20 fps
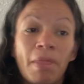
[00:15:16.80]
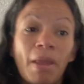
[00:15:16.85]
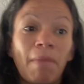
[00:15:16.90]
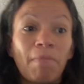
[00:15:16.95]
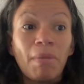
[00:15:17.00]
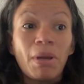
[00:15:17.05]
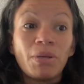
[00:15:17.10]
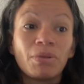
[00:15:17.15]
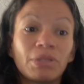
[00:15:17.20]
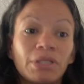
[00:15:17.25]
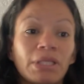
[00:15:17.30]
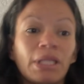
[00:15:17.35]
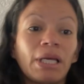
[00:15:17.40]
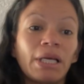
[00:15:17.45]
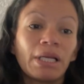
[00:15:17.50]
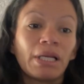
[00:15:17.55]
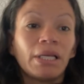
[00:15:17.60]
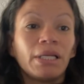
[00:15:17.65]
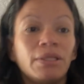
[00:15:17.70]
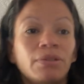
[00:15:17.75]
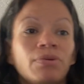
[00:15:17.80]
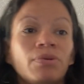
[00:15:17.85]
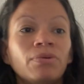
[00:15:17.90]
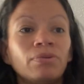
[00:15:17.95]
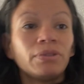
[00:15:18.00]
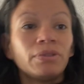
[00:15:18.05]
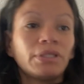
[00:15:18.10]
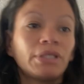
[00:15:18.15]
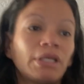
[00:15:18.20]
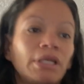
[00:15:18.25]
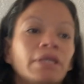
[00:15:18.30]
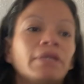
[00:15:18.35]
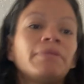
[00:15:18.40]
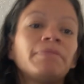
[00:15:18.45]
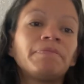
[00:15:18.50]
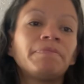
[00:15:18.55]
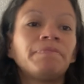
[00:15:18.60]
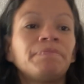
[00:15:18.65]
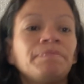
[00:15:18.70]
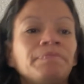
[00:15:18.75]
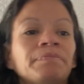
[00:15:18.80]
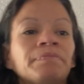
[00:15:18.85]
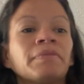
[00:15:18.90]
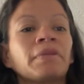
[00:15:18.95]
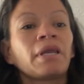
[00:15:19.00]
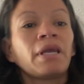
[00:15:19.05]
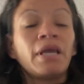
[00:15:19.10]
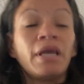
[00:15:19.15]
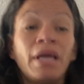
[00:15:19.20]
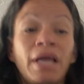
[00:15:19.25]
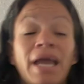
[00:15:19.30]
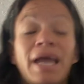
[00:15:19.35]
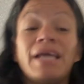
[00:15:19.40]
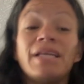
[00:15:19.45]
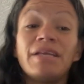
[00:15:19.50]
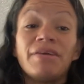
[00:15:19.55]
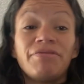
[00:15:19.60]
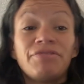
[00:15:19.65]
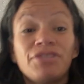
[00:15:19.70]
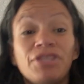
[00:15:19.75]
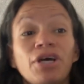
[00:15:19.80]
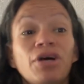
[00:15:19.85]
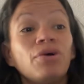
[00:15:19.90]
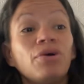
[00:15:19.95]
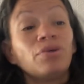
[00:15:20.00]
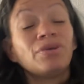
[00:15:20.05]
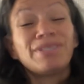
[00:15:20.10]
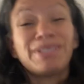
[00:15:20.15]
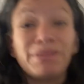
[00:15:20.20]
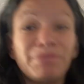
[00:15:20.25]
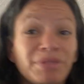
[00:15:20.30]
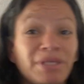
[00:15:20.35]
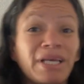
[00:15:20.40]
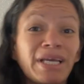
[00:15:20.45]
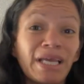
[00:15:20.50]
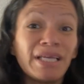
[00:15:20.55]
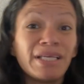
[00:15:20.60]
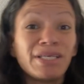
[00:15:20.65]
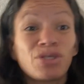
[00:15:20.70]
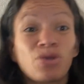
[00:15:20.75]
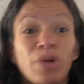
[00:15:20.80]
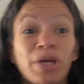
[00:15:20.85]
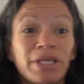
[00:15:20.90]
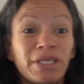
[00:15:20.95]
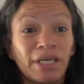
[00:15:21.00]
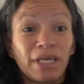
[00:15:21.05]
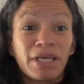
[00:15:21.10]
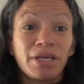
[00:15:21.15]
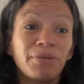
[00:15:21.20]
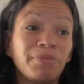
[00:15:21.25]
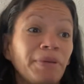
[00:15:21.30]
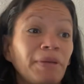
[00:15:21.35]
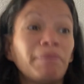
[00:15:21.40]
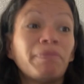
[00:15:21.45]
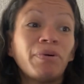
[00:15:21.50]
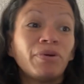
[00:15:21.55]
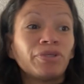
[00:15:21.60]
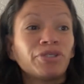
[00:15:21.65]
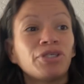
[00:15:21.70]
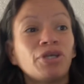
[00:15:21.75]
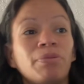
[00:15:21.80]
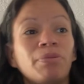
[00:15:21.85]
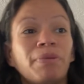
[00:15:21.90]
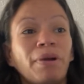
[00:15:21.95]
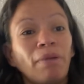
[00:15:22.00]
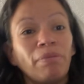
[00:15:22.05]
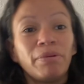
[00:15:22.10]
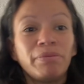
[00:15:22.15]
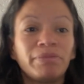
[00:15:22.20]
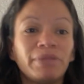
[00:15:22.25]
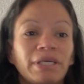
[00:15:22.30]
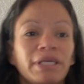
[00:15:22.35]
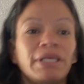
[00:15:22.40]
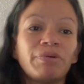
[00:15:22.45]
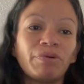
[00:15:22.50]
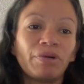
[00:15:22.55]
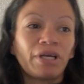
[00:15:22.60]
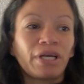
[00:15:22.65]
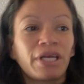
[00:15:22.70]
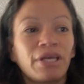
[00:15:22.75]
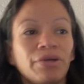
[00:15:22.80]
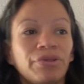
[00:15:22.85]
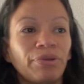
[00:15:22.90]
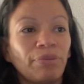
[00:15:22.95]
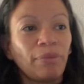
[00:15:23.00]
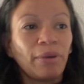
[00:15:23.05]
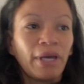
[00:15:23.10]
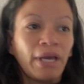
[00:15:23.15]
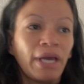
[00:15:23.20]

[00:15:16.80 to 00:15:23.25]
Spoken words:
Most likely not. And if so, seems like he's quick to kill people, so probably he would have killed them.